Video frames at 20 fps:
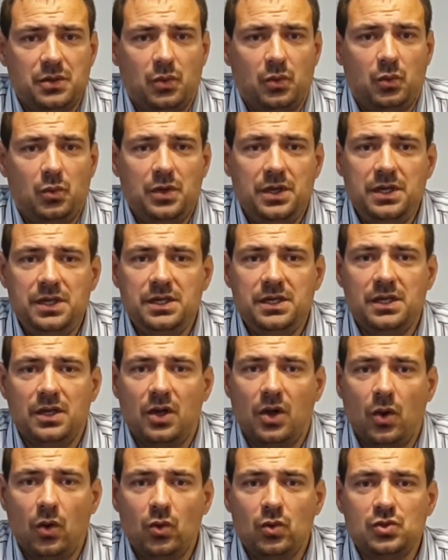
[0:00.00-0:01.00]
we
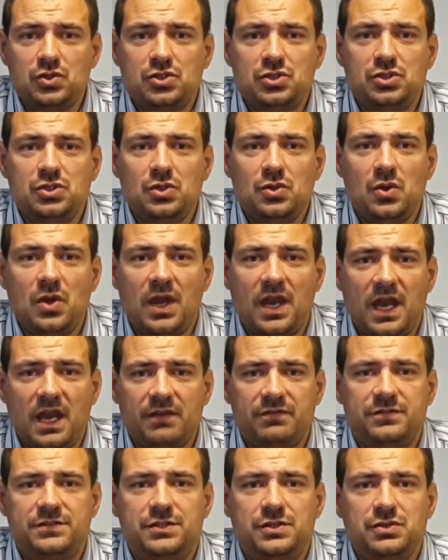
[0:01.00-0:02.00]
also
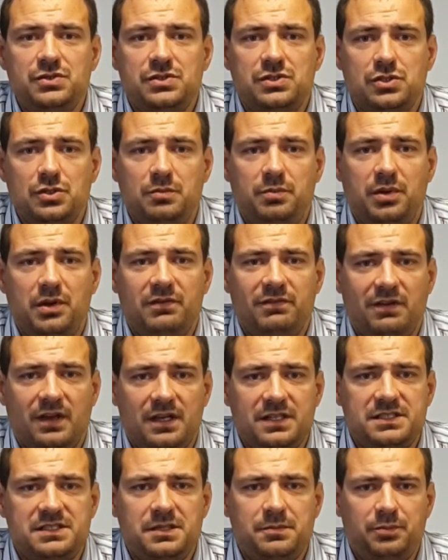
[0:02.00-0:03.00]
have to
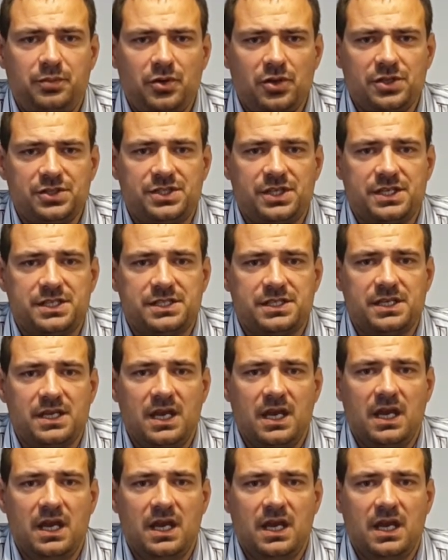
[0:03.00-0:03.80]
supervise the process.